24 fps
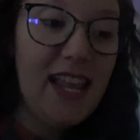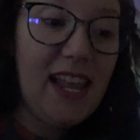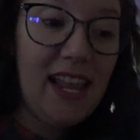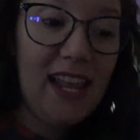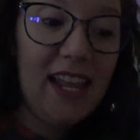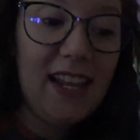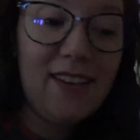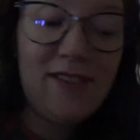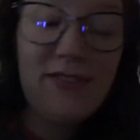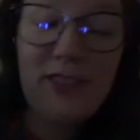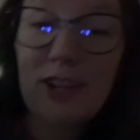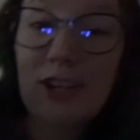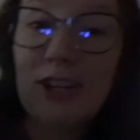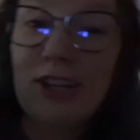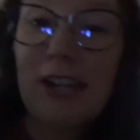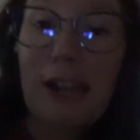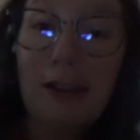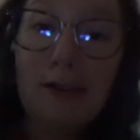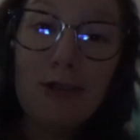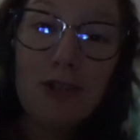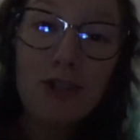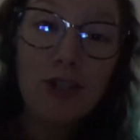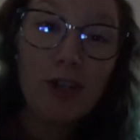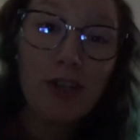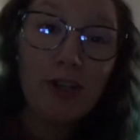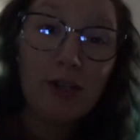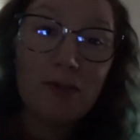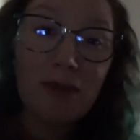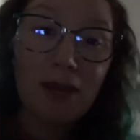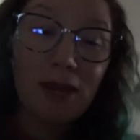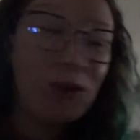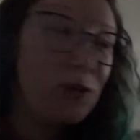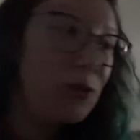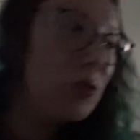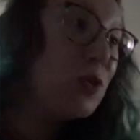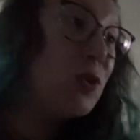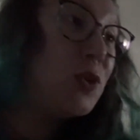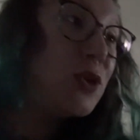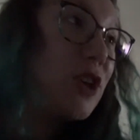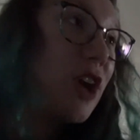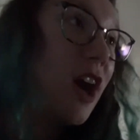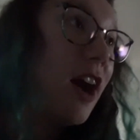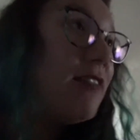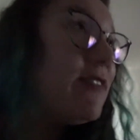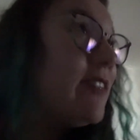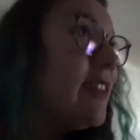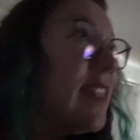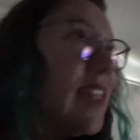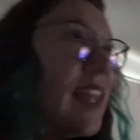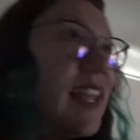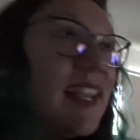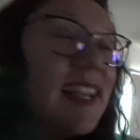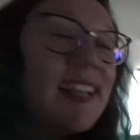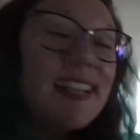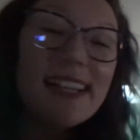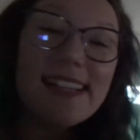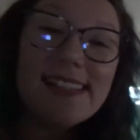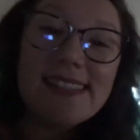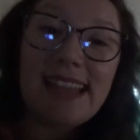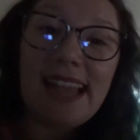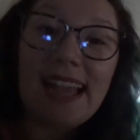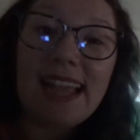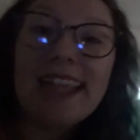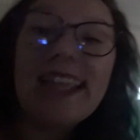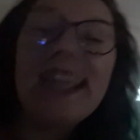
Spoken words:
and figured I would show you my cool coffee thing because I